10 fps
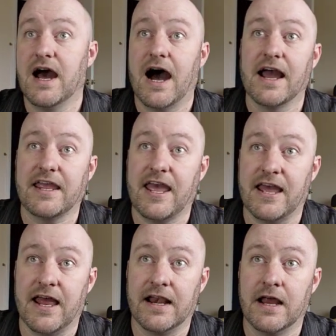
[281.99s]
I
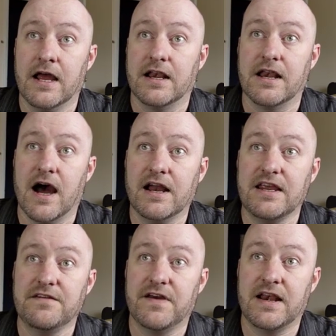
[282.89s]
can not
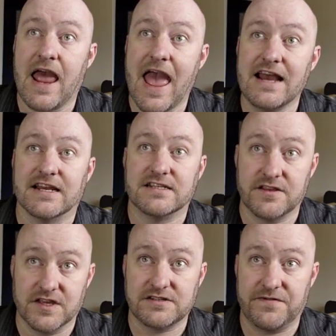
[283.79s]
even edit
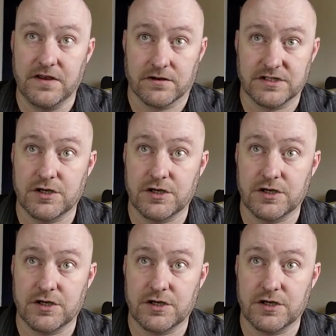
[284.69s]
this field.